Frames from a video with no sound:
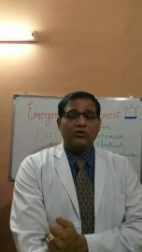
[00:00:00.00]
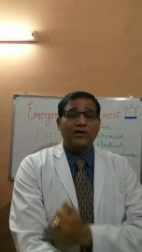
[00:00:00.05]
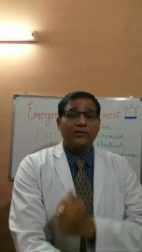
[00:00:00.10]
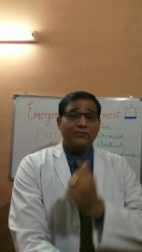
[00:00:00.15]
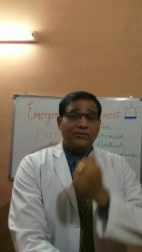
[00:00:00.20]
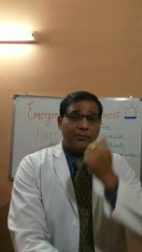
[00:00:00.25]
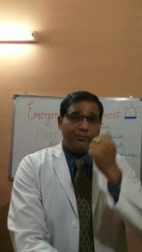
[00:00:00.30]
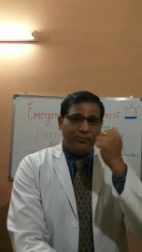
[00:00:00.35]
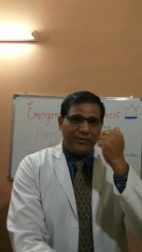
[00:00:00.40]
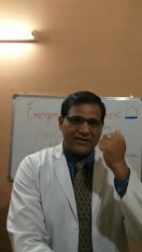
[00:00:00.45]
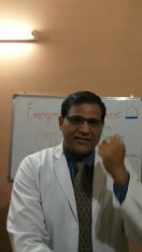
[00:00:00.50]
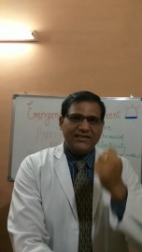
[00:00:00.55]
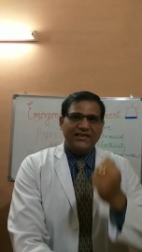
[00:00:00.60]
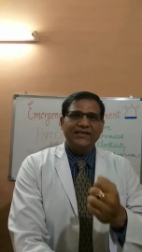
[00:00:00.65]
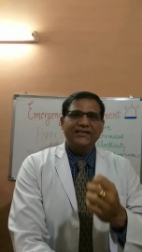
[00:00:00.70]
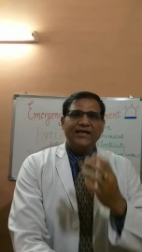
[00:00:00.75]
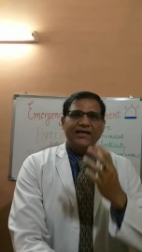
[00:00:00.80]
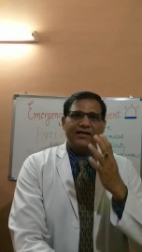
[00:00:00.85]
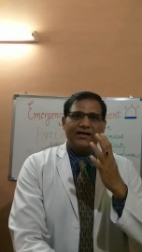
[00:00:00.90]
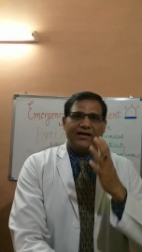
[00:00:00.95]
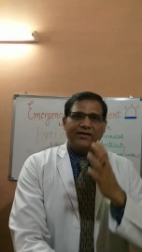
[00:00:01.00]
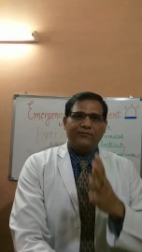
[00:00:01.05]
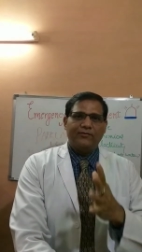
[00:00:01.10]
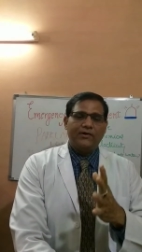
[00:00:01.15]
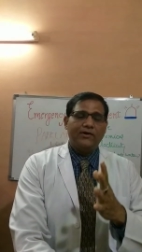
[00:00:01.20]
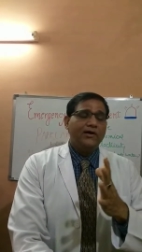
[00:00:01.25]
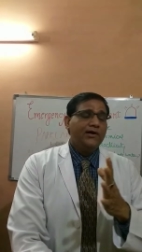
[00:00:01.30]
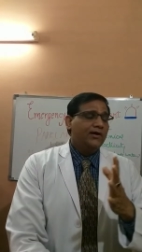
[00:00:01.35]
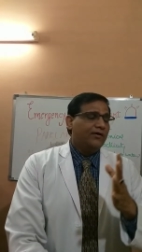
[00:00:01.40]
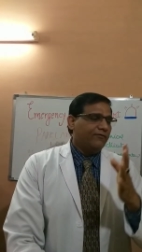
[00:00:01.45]
The basic
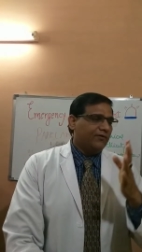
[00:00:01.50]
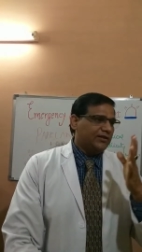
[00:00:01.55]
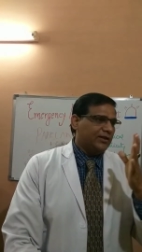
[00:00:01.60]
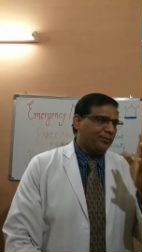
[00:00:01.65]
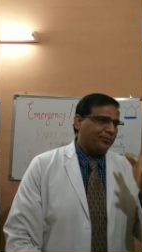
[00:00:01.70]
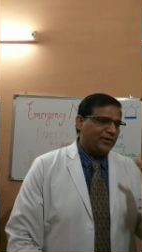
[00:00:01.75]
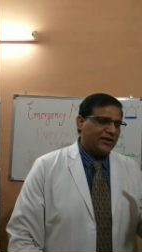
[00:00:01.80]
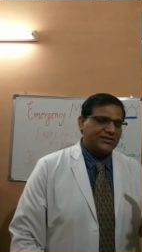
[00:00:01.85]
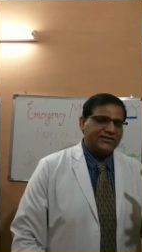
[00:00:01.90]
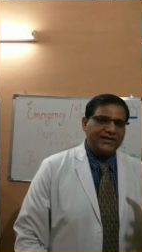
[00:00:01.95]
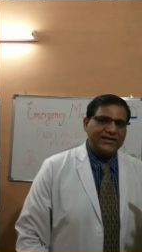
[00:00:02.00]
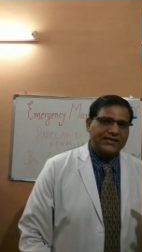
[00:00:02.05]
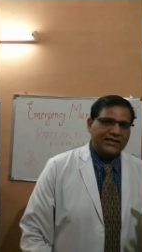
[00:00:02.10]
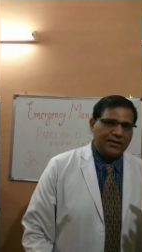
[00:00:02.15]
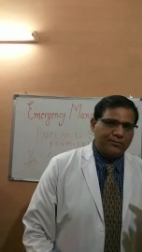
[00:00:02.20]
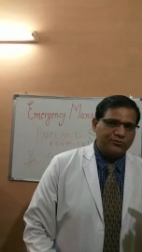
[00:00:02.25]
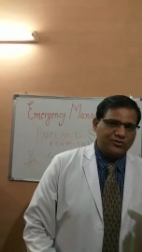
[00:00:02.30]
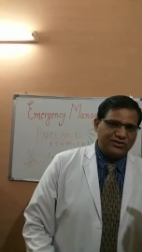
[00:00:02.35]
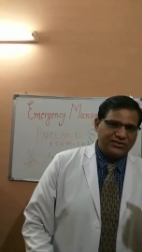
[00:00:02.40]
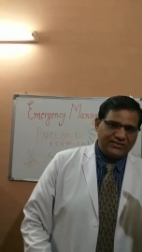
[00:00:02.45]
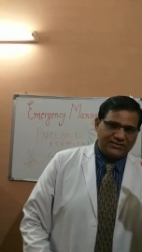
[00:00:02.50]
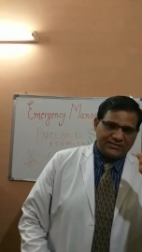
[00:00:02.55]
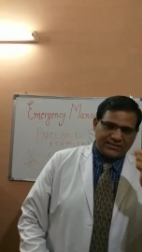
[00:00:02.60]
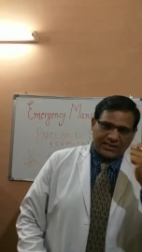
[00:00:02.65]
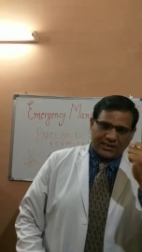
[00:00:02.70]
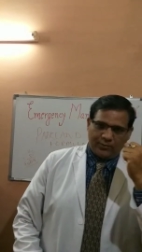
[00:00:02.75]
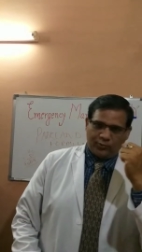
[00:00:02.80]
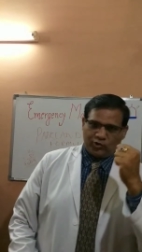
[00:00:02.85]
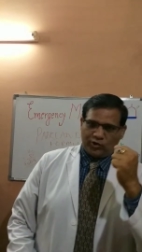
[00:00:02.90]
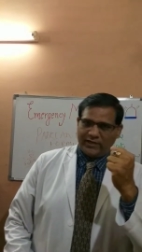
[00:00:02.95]
when the patient comes in the
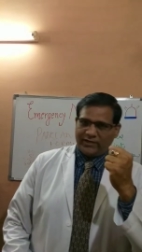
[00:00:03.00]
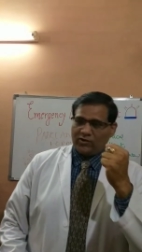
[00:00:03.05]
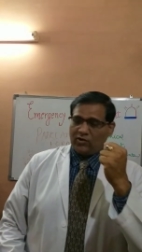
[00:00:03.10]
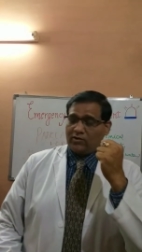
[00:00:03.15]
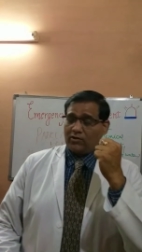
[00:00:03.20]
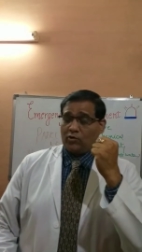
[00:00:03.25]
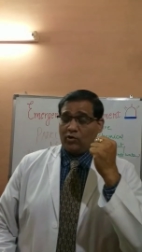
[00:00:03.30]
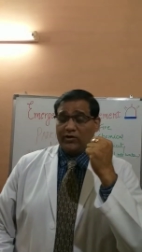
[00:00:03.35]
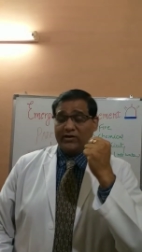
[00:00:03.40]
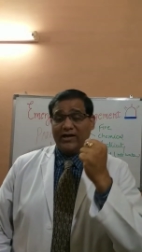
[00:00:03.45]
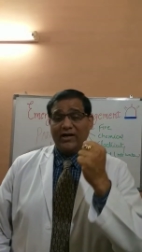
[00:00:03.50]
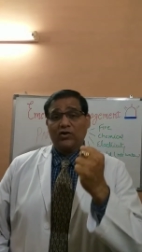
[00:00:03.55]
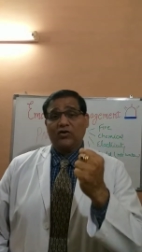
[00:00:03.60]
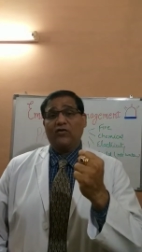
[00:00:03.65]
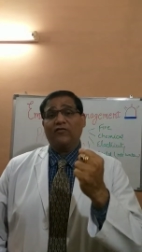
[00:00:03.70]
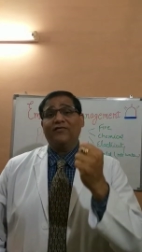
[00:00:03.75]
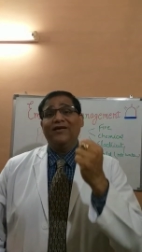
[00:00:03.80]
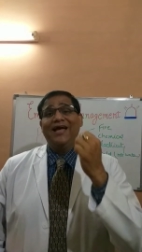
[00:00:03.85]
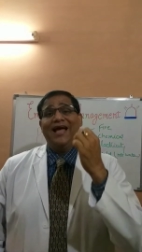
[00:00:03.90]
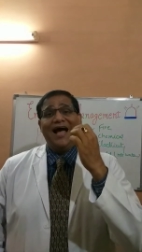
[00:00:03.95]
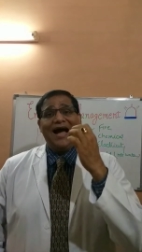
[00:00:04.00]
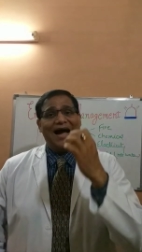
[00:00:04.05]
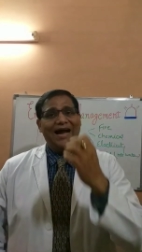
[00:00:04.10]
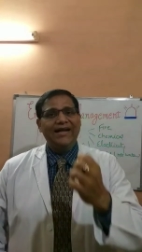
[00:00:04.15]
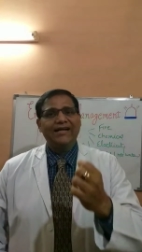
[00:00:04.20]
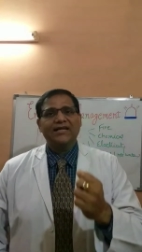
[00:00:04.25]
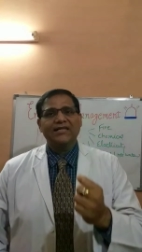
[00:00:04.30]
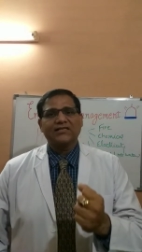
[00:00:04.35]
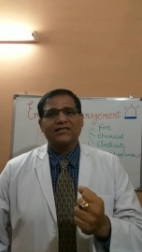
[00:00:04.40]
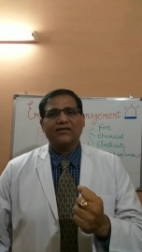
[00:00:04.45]
contact of
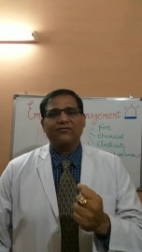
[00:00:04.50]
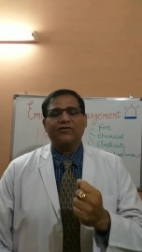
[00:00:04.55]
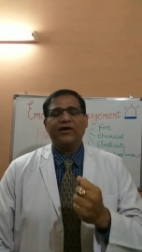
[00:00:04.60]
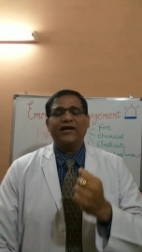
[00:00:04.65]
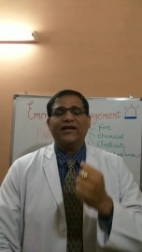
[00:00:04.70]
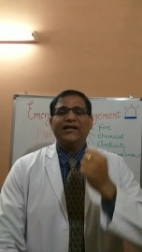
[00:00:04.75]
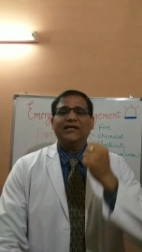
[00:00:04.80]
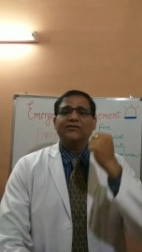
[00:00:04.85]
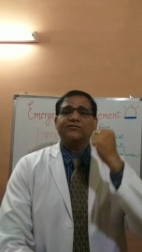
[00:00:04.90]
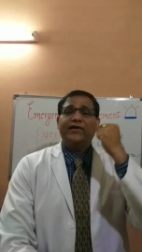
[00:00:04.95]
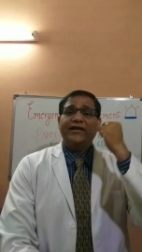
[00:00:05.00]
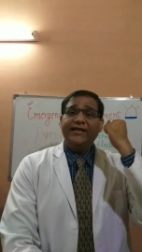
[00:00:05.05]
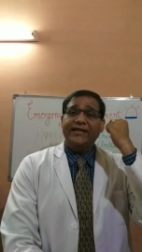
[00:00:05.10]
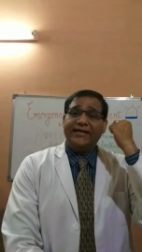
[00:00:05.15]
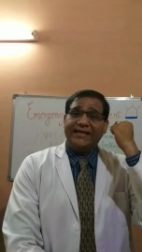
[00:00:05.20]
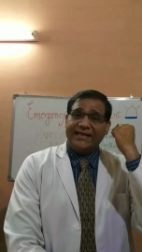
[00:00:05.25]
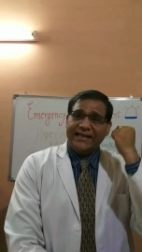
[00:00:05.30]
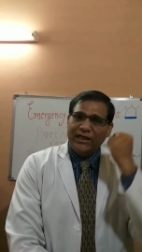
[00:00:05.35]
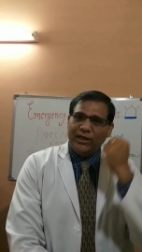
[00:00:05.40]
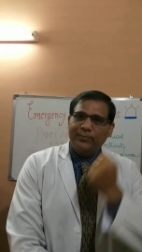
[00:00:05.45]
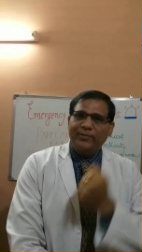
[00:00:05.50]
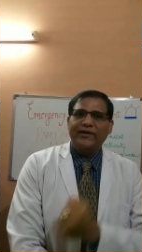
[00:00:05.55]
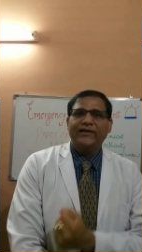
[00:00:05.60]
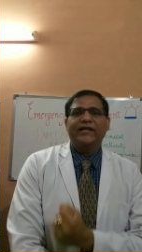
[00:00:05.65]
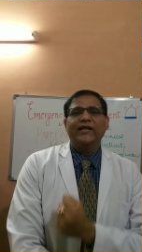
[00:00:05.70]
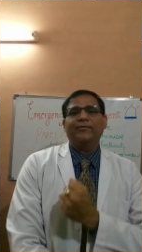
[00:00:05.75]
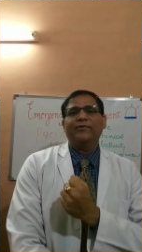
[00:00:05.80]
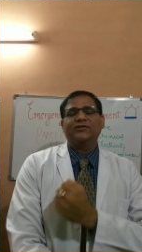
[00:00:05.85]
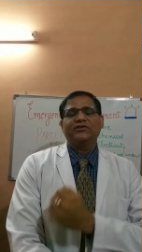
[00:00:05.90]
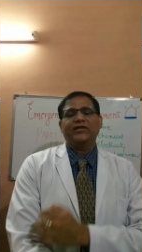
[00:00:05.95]
high tension where it is very deep
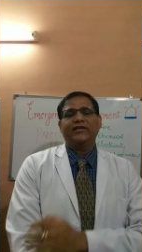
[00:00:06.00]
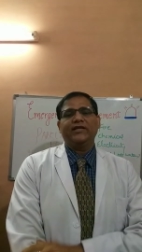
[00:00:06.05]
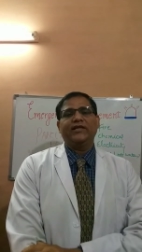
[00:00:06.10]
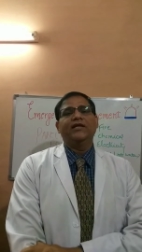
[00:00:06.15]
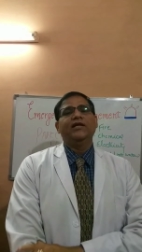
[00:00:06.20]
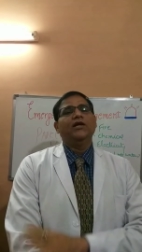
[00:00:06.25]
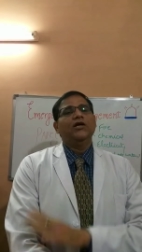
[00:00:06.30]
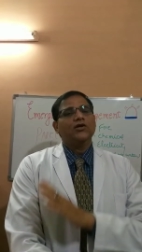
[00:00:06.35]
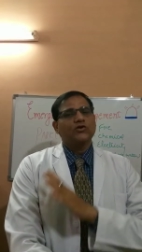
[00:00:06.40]
injury.